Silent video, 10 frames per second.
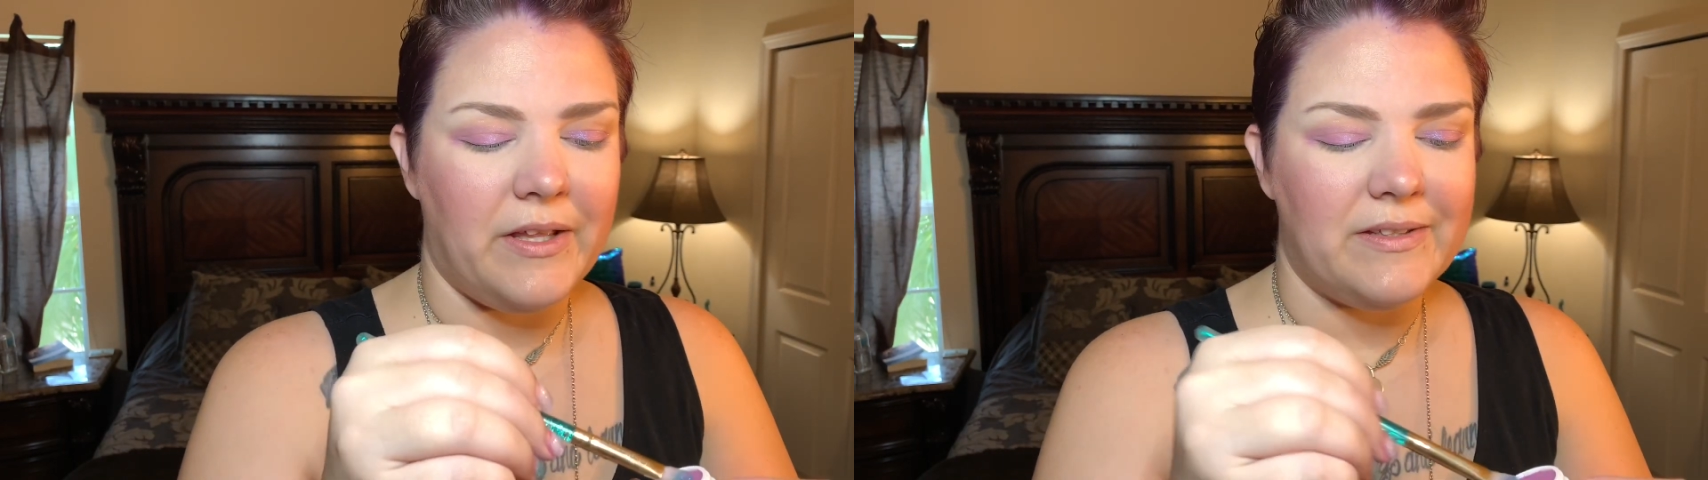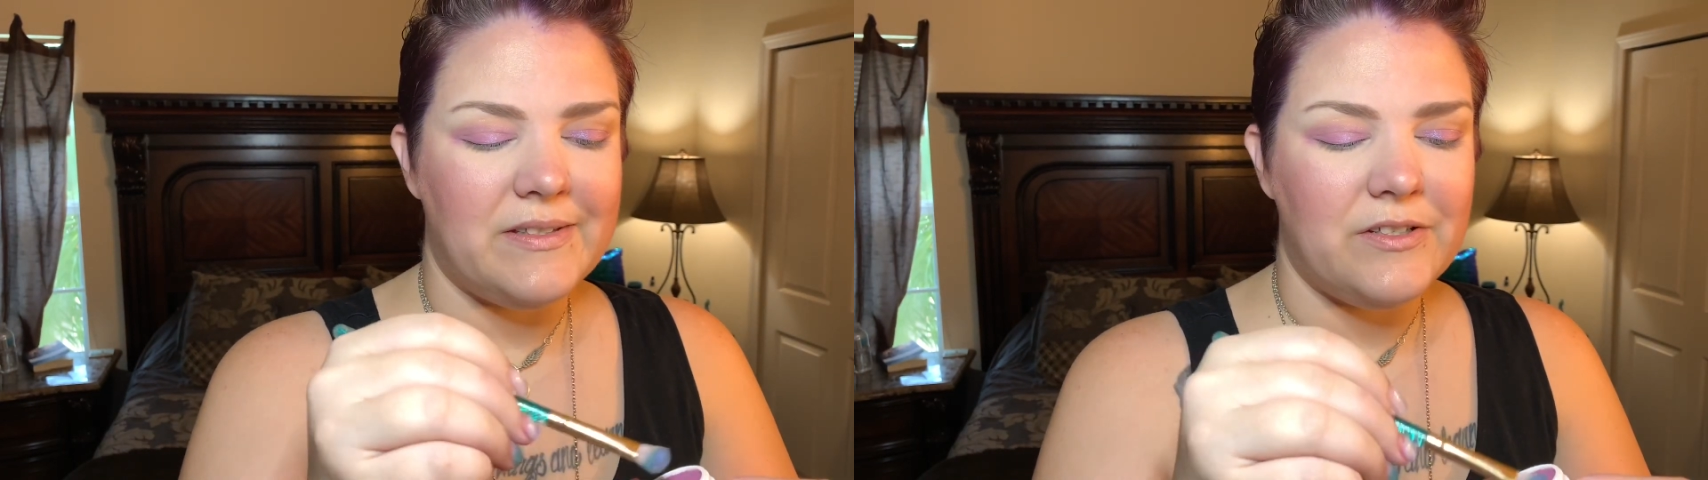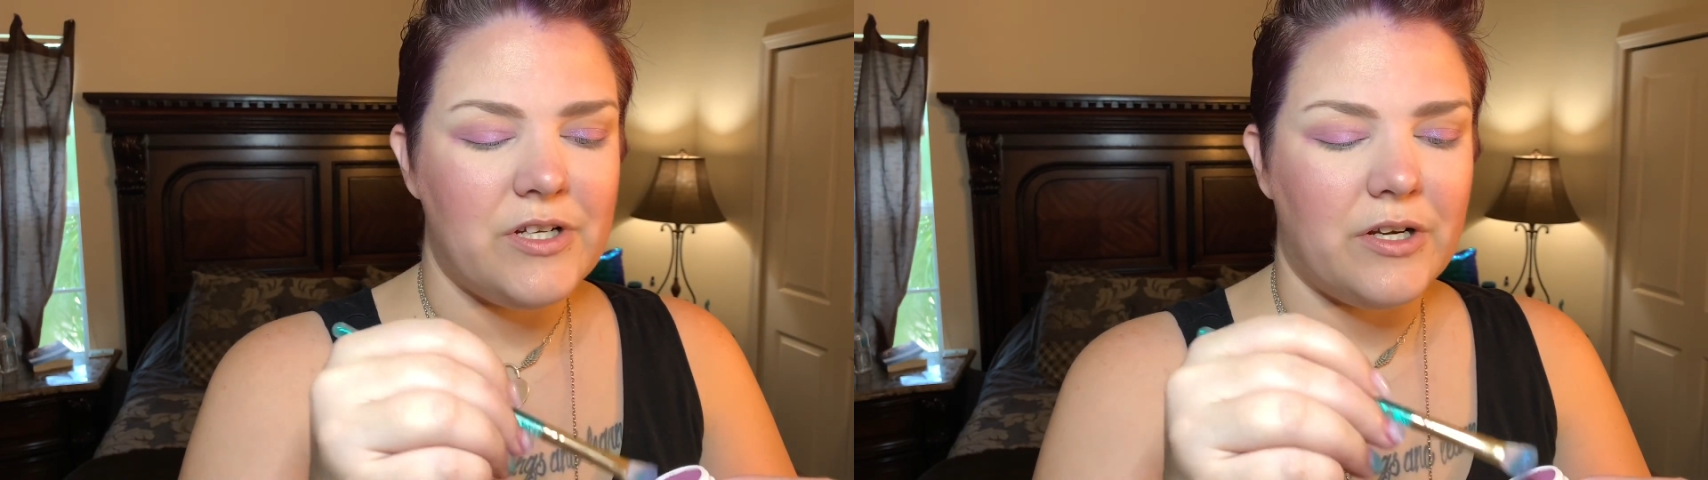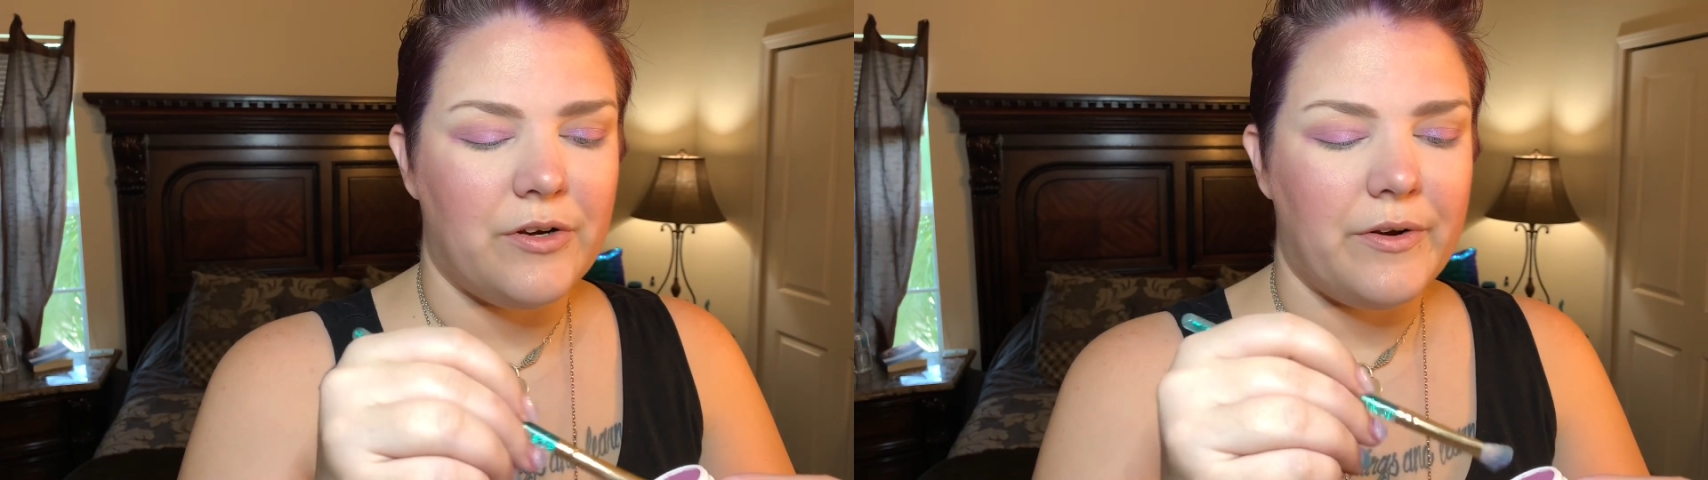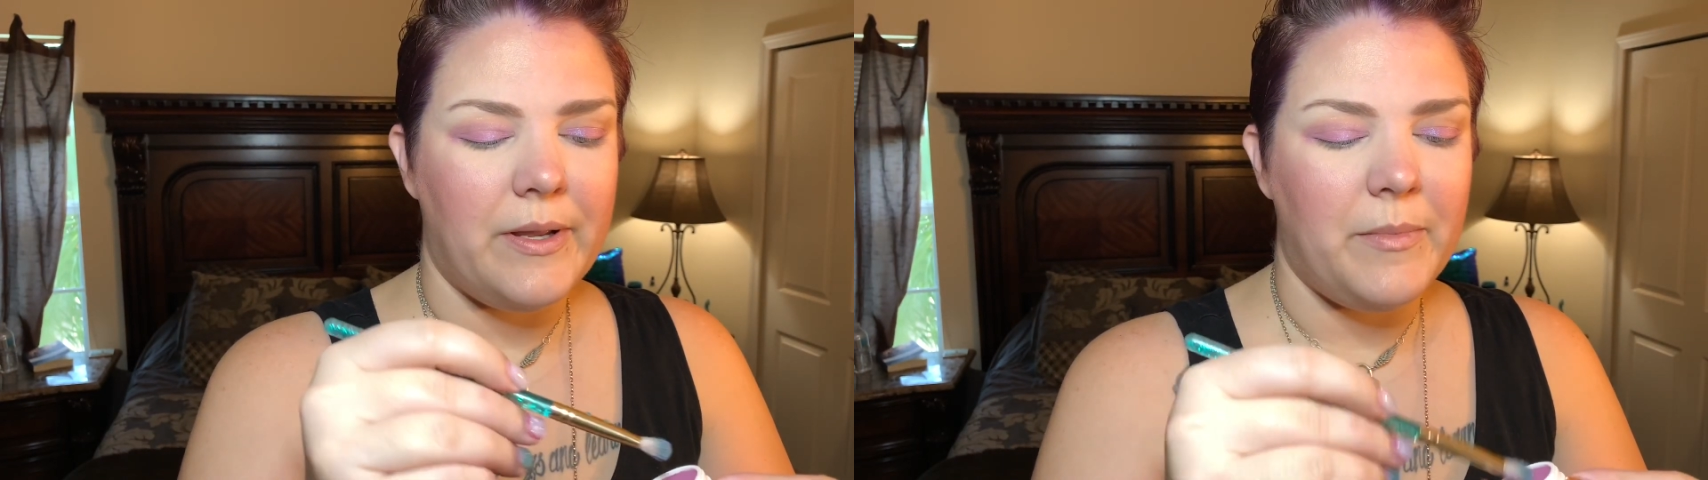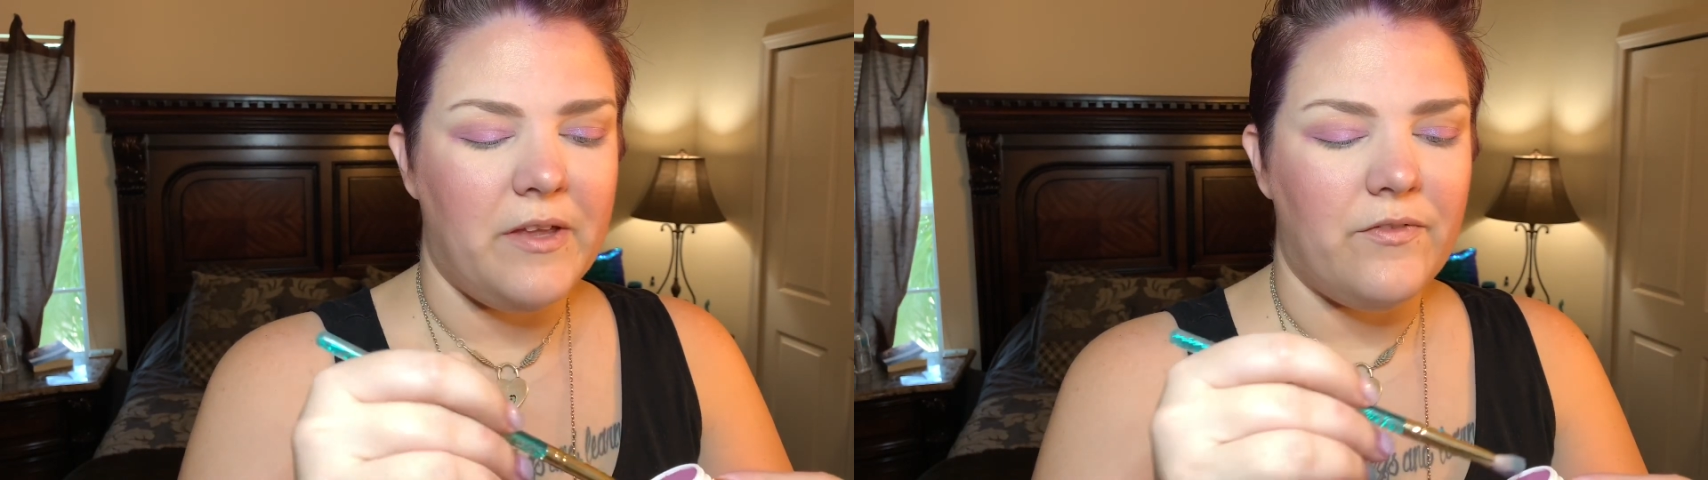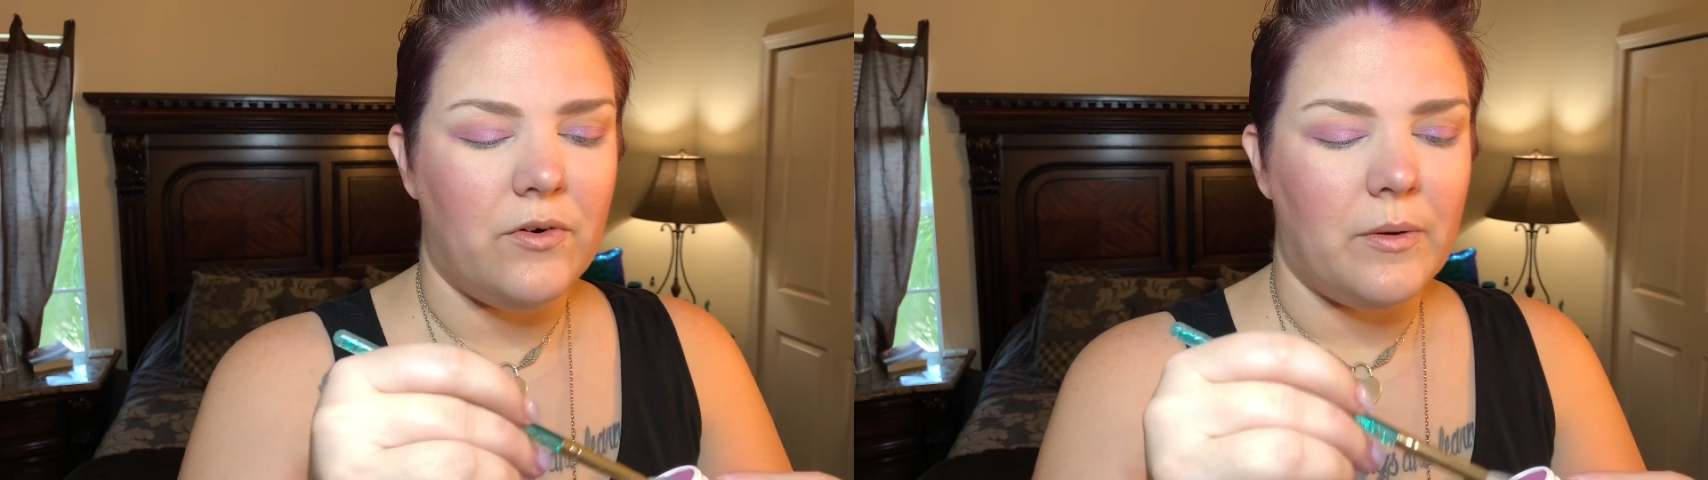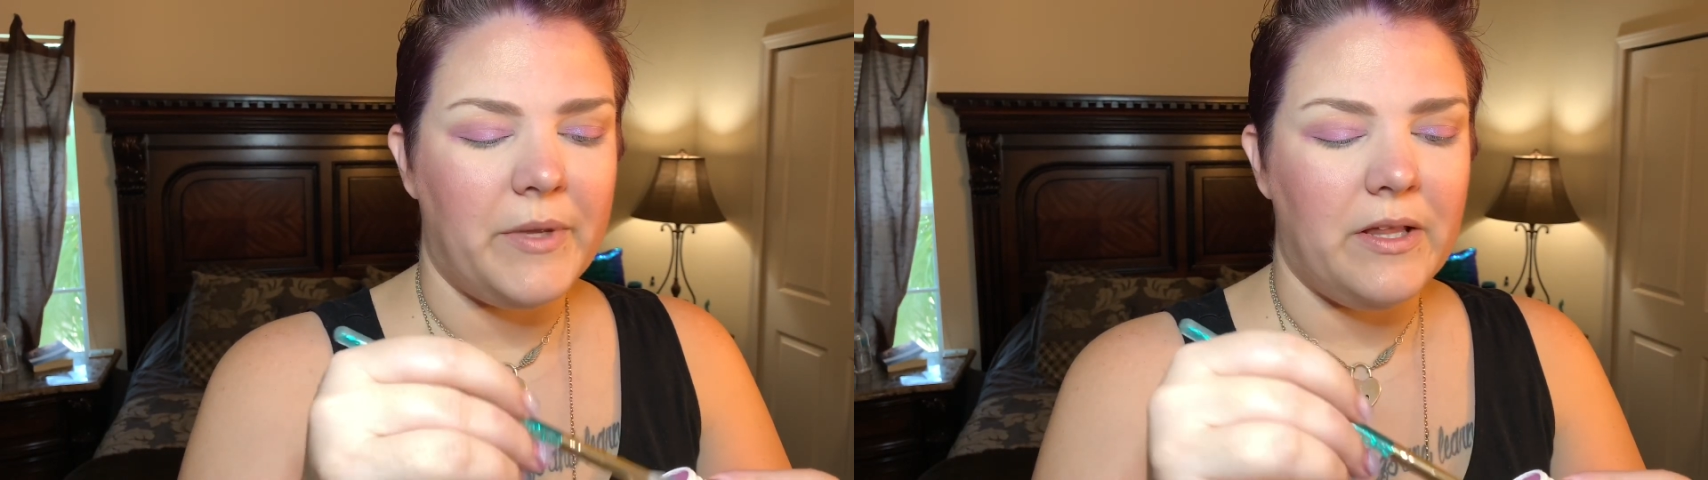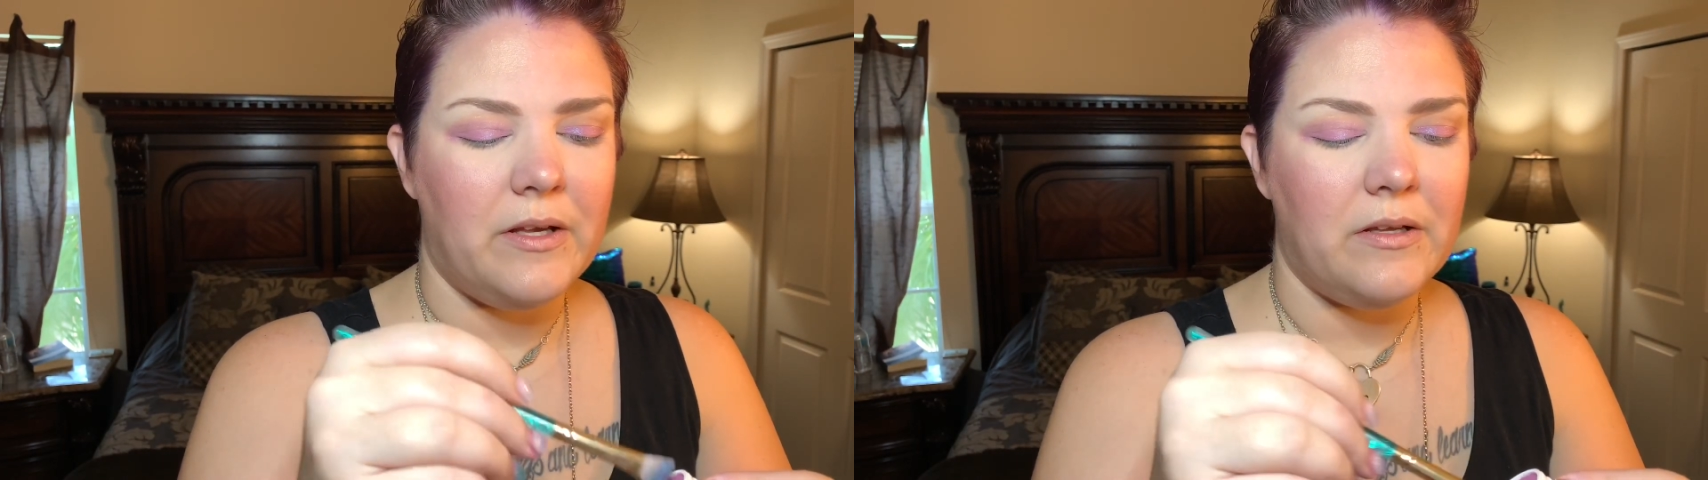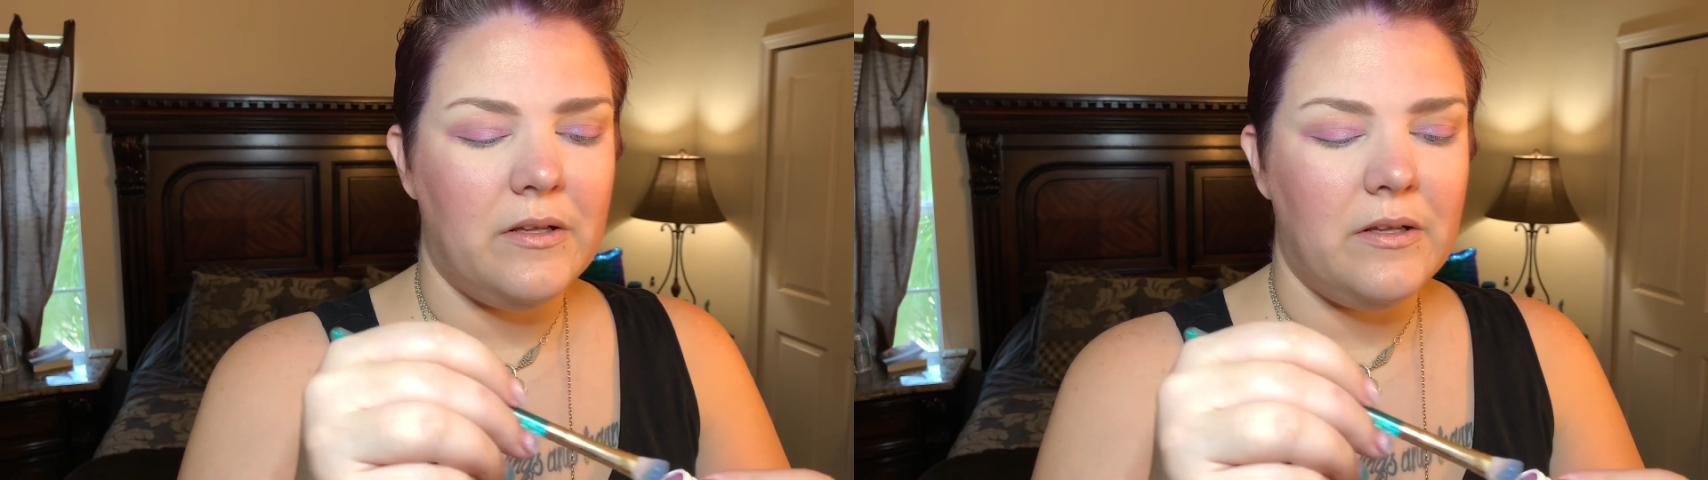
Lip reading: It's such a creamy formula.